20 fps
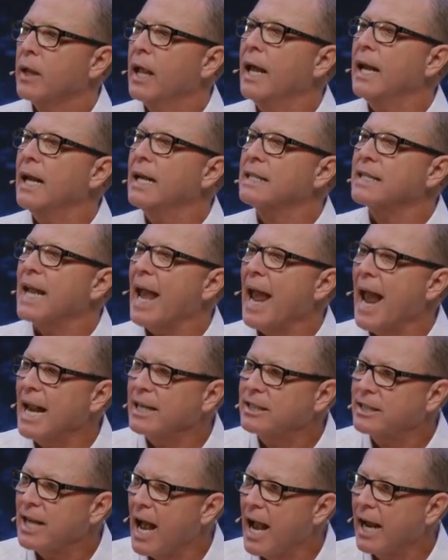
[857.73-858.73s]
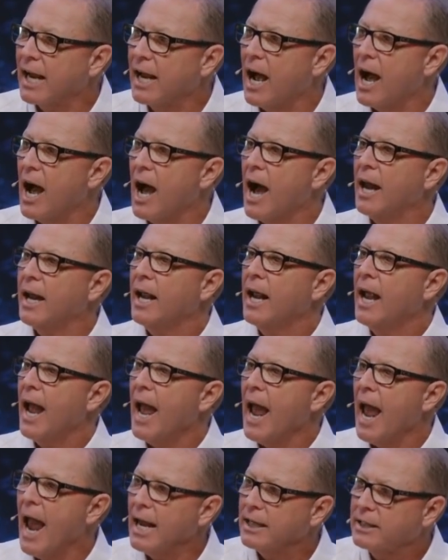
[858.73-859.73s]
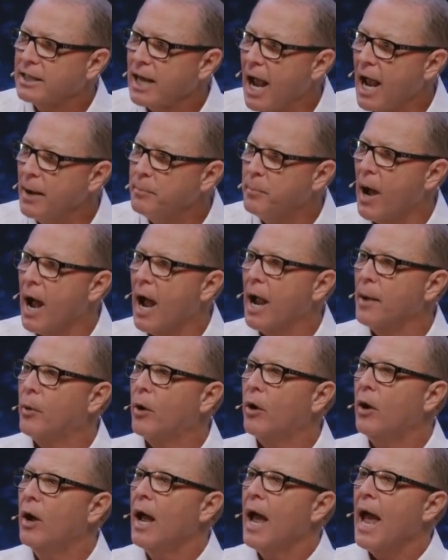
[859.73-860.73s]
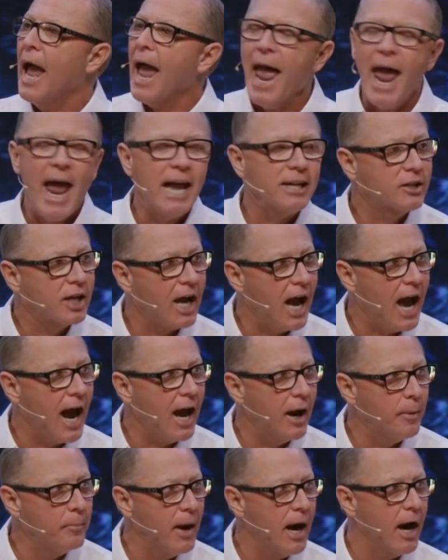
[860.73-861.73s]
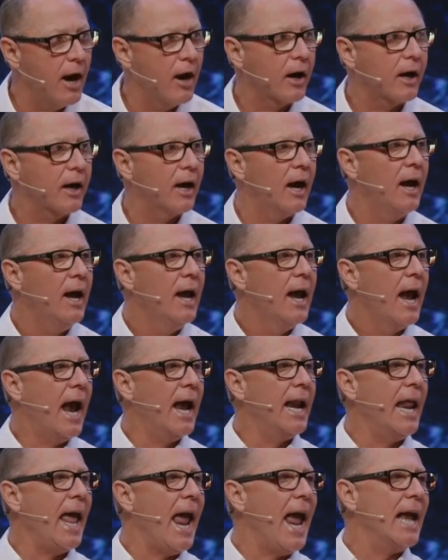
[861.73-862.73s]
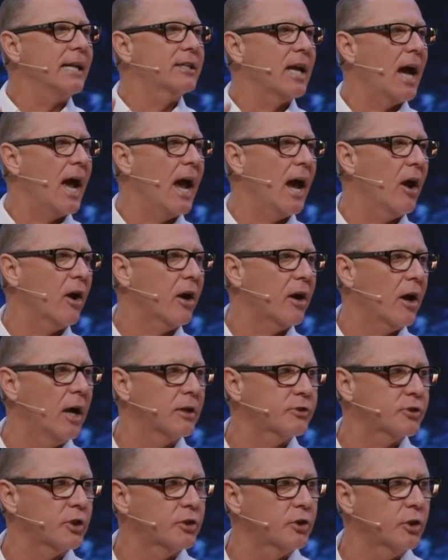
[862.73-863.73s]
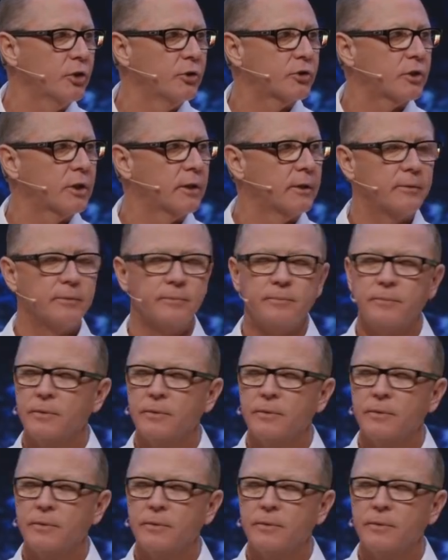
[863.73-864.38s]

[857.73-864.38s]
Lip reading: It is anti-God, anti-Bible, anti-America, and anti our Constitution.